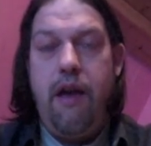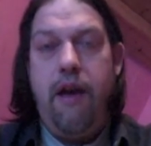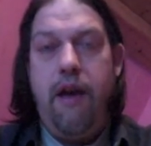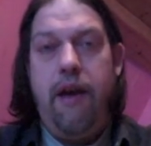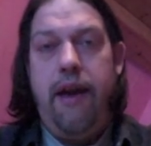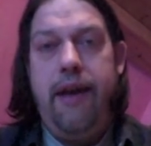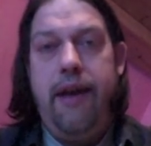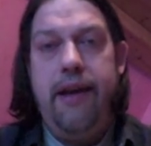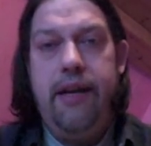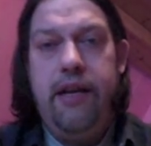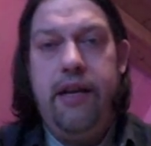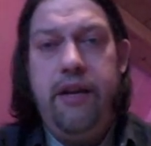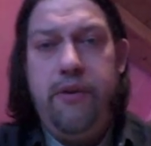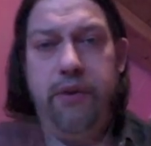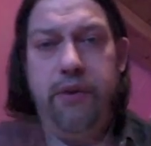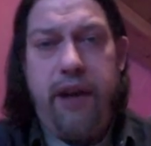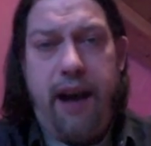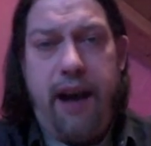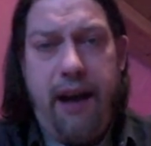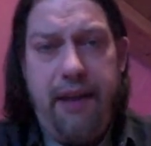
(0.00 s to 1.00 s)
include
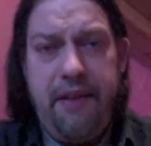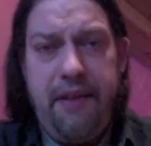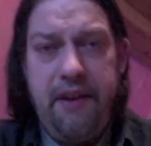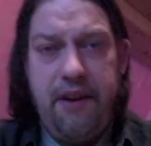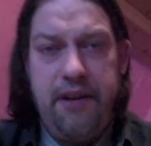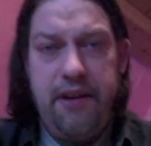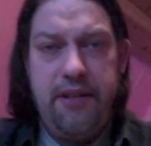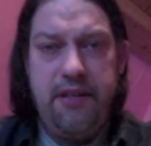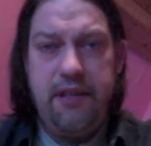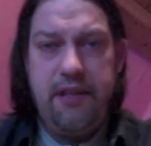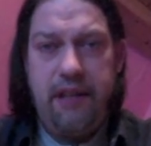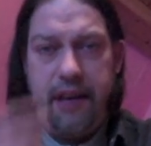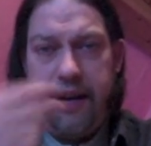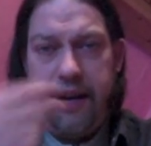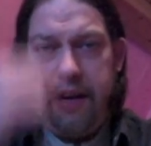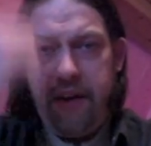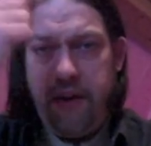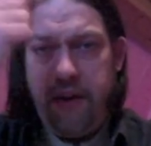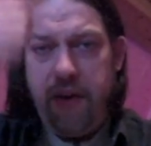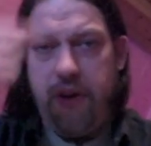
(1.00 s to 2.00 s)
others
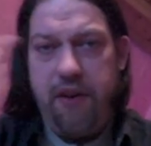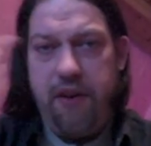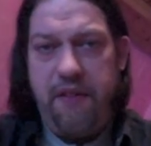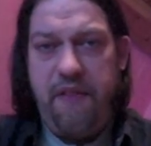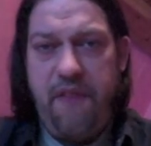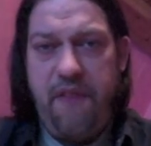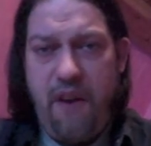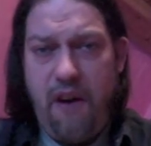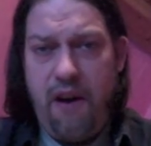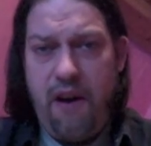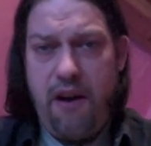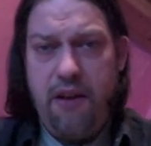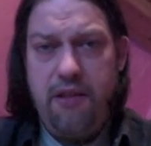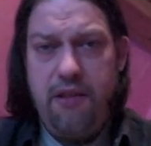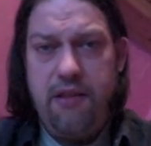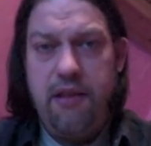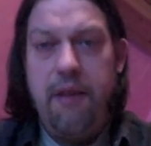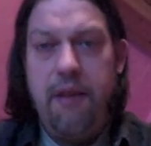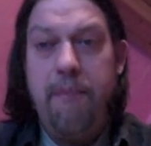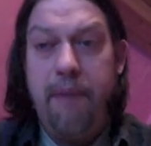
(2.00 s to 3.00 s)
in your
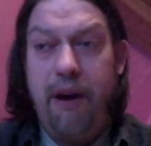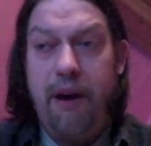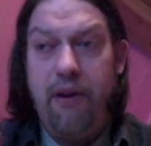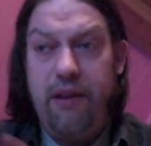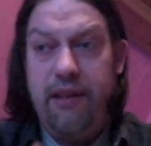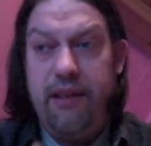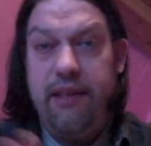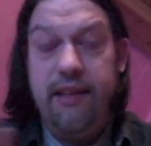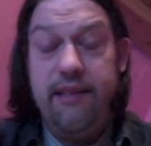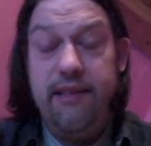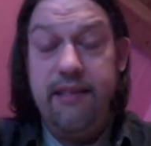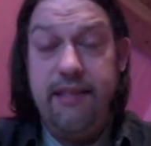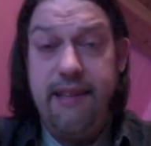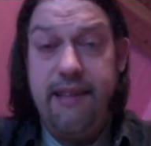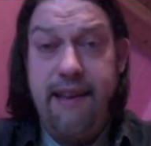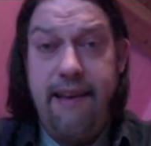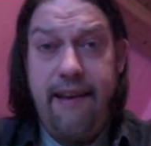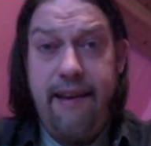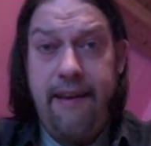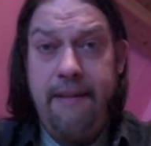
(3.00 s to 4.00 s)
thoughts about this
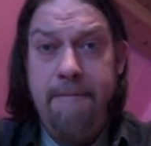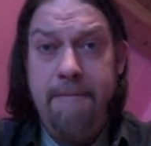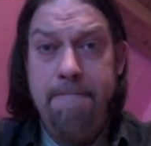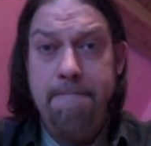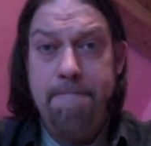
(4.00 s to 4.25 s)
thing,